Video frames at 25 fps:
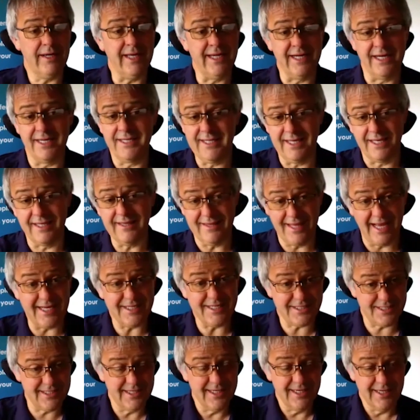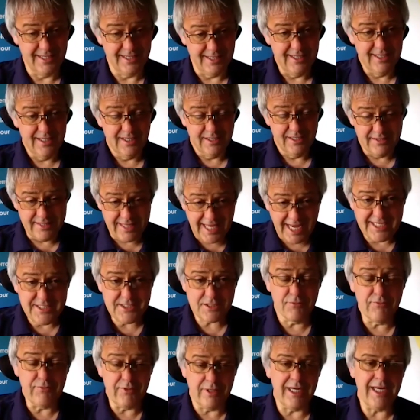And I think that's
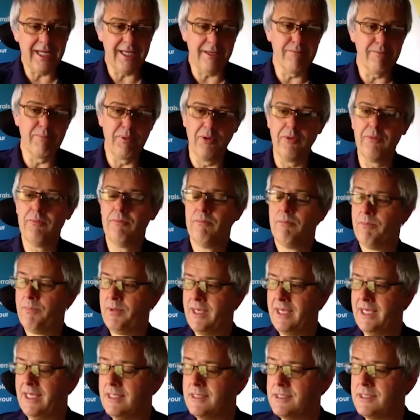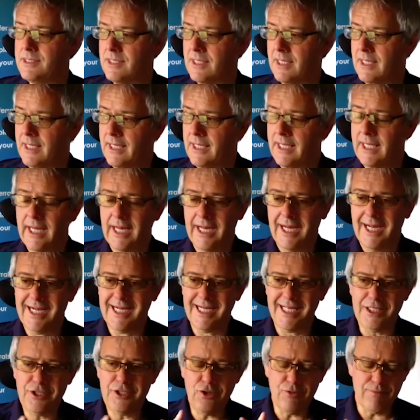a really important piece.
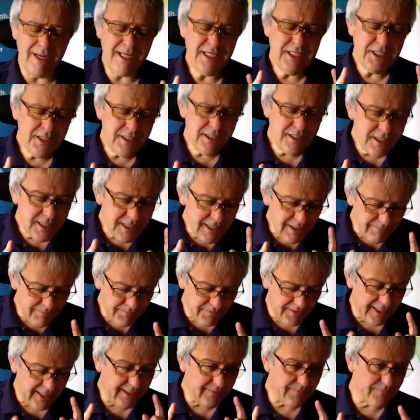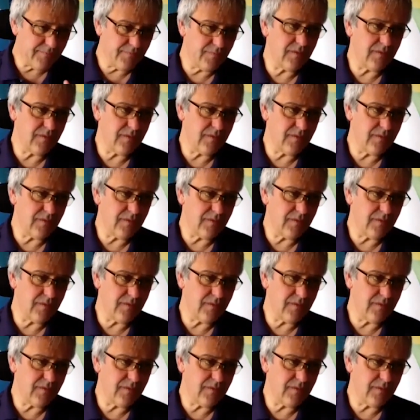You mentioned something,